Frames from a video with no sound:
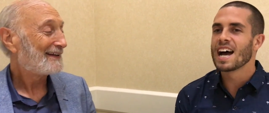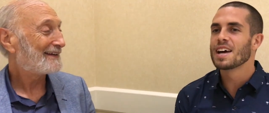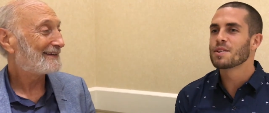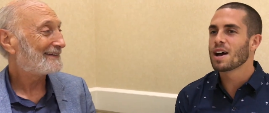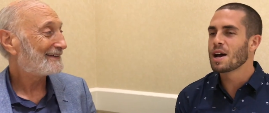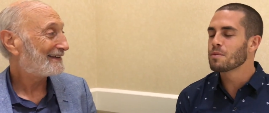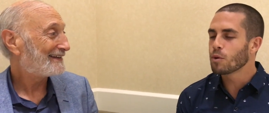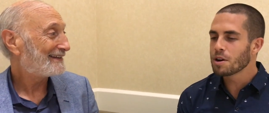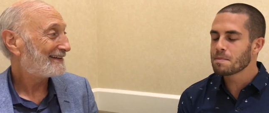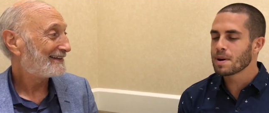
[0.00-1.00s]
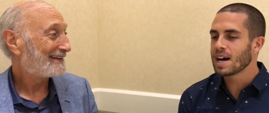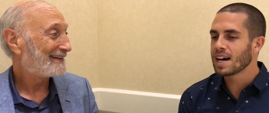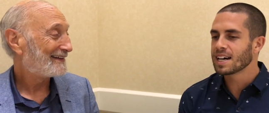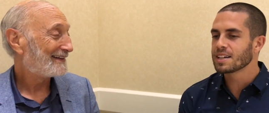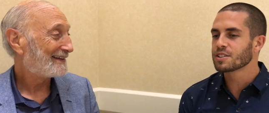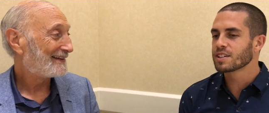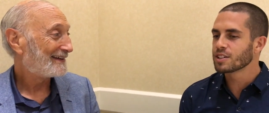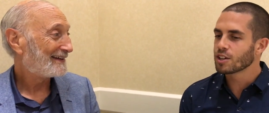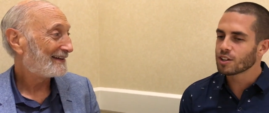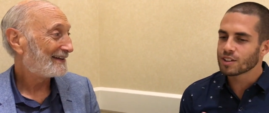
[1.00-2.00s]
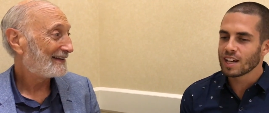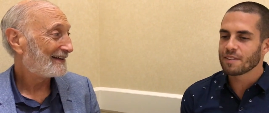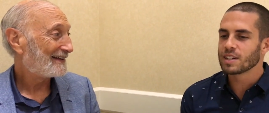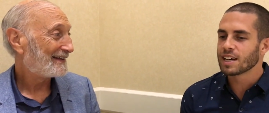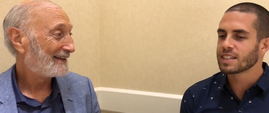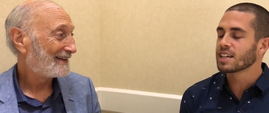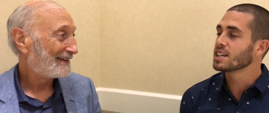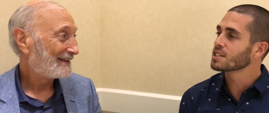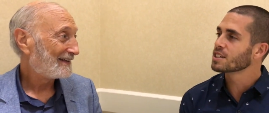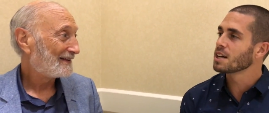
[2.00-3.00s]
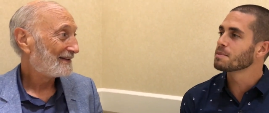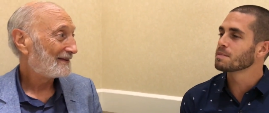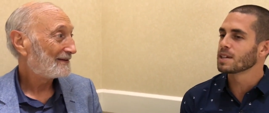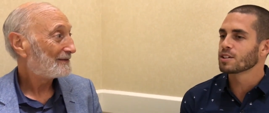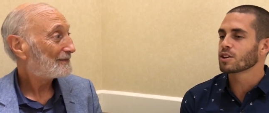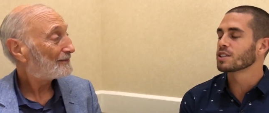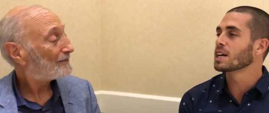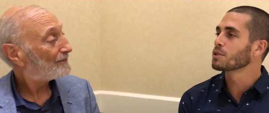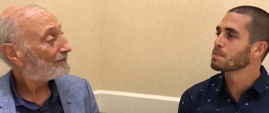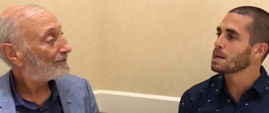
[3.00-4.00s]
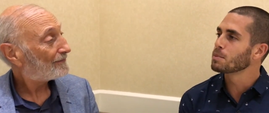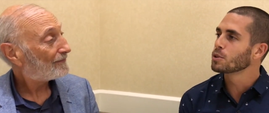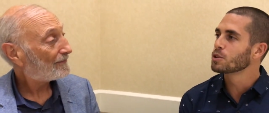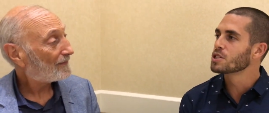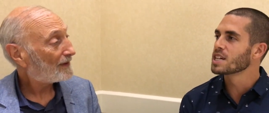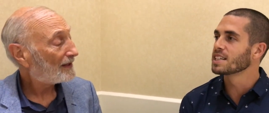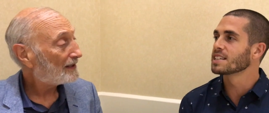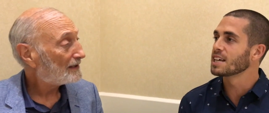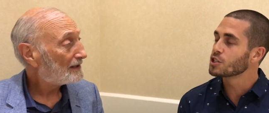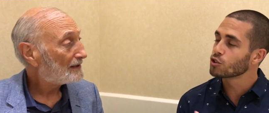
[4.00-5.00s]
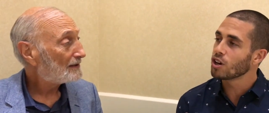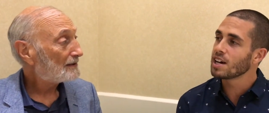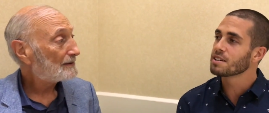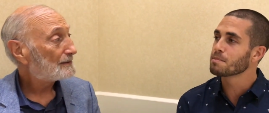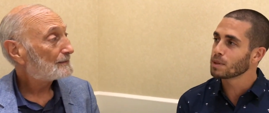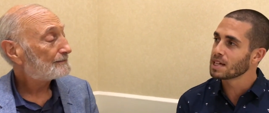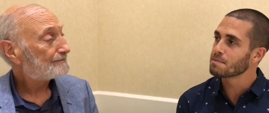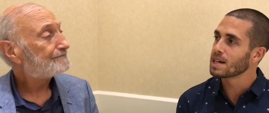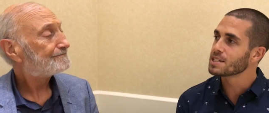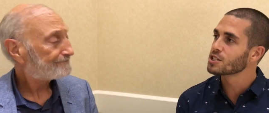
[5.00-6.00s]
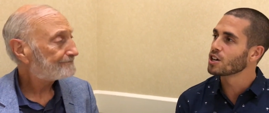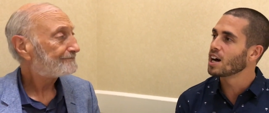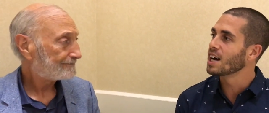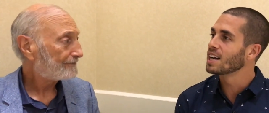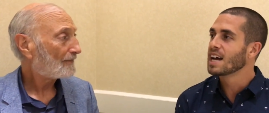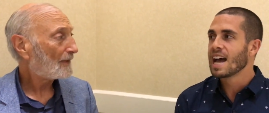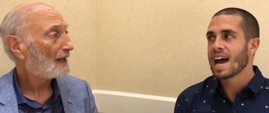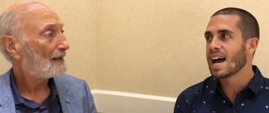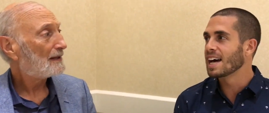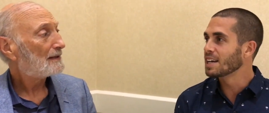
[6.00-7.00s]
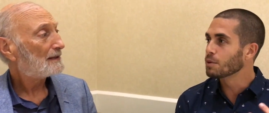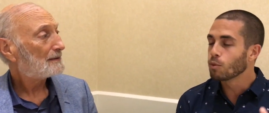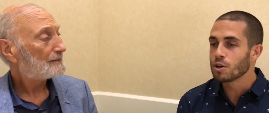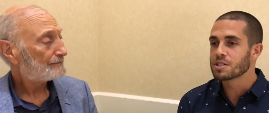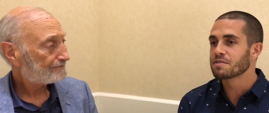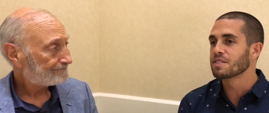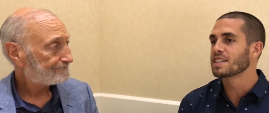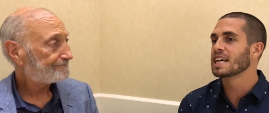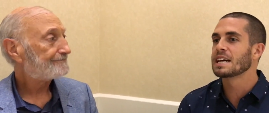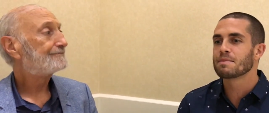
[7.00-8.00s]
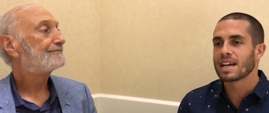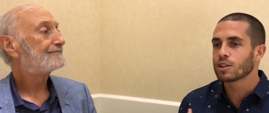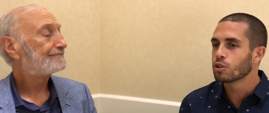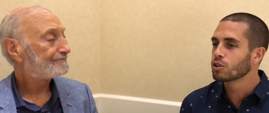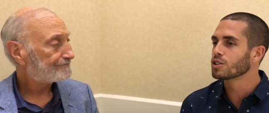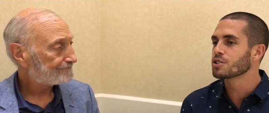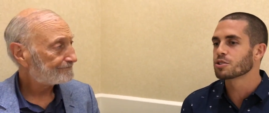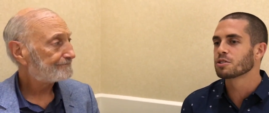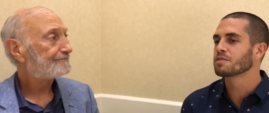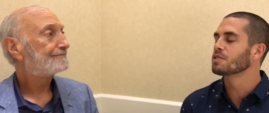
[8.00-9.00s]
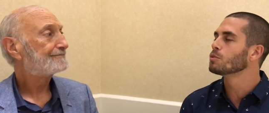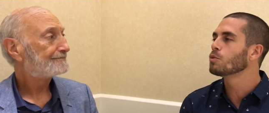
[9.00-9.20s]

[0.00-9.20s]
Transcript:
Speaker 1: and uh, and what about, you know, every now and then I come in contact with people who say that they tried a plant-based diet and it wasn't for them, they couldn't do it for